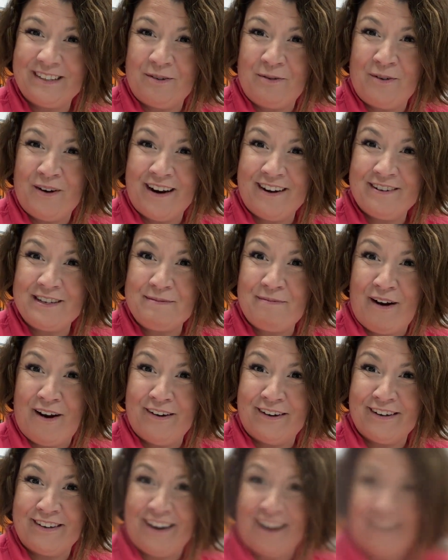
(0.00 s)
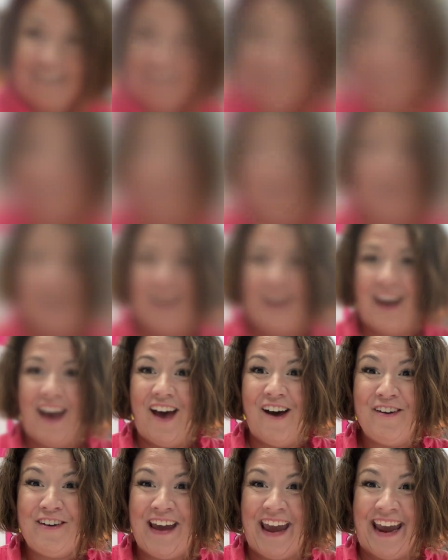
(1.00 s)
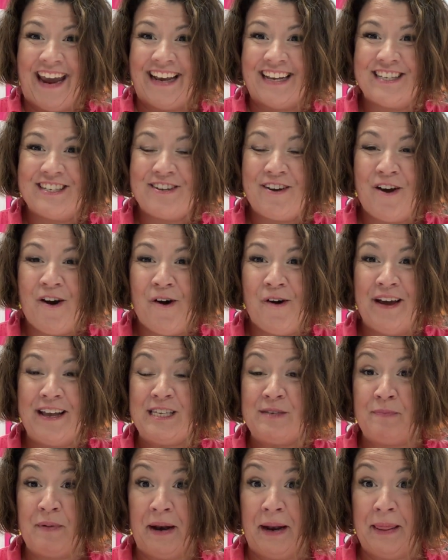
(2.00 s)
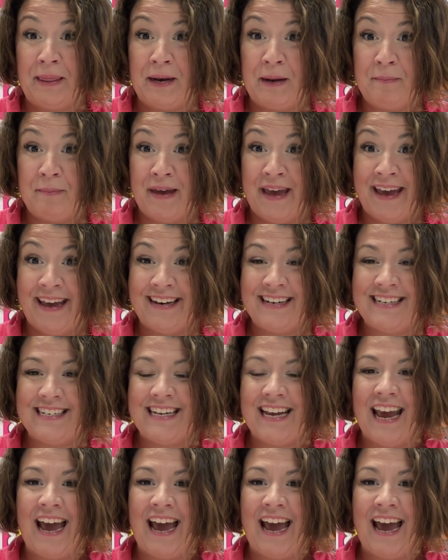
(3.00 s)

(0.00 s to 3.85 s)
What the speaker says: Work smarter, not harder. Okay, so it's been a little bit,